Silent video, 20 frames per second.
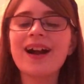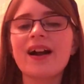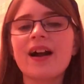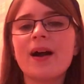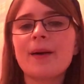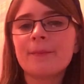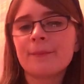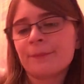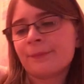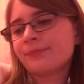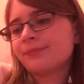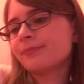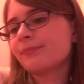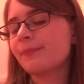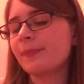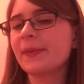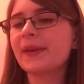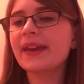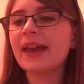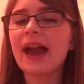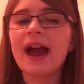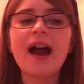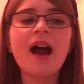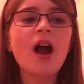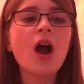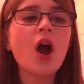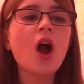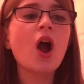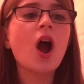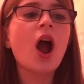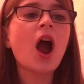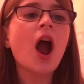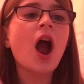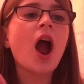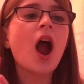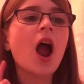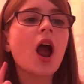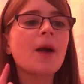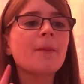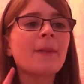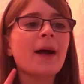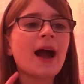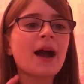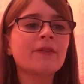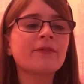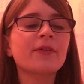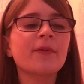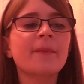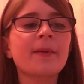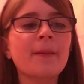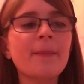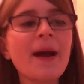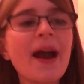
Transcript: yay! Um, but yeah. Um, I'm from a